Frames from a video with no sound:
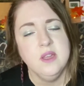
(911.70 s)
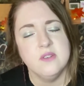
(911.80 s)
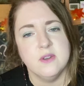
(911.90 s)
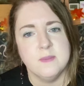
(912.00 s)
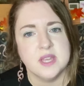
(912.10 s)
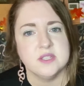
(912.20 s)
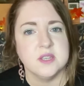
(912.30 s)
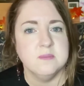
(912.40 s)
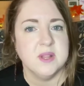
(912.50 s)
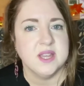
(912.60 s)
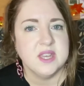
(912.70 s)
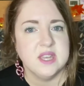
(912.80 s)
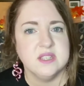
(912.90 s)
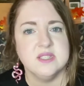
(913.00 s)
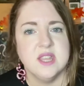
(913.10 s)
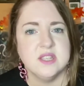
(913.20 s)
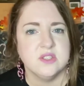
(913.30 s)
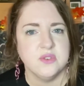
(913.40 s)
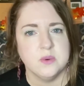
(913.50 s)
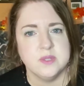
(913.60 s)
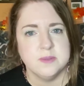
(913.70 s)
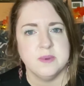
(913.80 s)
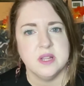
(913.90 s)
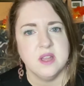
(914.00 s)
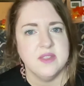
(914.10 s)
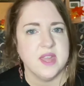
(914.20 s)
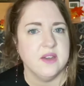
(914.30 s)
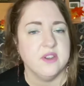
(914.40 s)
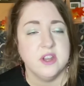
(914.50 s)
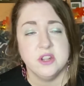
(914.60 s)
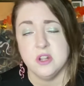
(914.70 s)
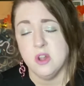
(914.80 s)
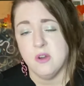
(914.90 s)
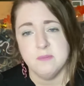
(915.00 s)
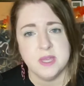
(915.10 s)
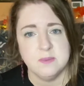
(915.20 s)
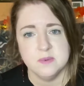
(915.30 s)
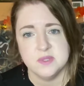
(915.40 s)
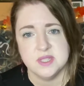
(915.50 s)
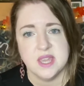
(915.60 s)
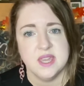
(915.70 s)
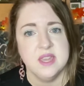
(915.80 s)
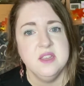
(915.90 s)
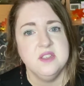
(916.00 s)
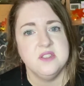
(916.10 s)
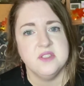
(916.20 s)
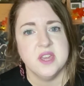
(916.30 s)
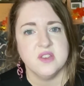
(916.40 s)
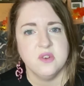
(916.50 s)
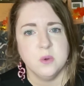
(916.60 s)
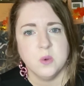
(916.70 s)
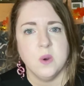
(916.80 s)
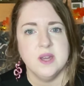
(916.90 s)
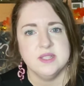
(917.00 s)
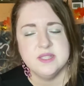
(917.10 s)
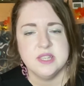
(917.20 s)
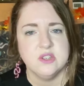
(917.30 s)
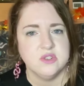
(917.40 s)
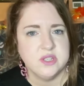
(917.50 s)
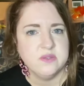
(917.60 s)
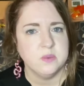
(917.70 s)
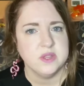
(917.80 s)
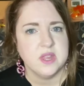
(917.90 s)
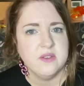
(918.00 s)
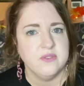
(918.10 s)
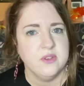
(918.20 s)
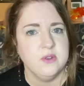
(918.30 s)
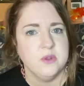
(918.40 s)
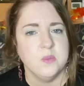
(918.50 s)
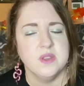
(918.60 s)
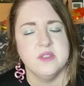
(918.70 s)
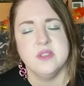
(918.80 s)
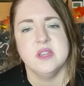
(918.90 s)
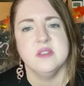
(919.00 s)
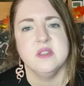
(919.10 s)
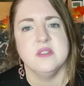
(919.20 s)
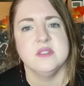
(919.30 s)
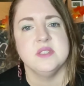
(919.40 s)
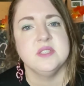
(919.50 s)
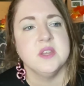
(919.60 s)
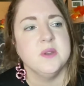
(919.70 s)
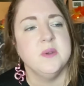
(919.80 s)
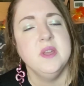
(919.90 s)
for Mexican black king snakes. They're always a bit like that. I've heard a lot of people say that they're quite secretive with their food and one thing and another. So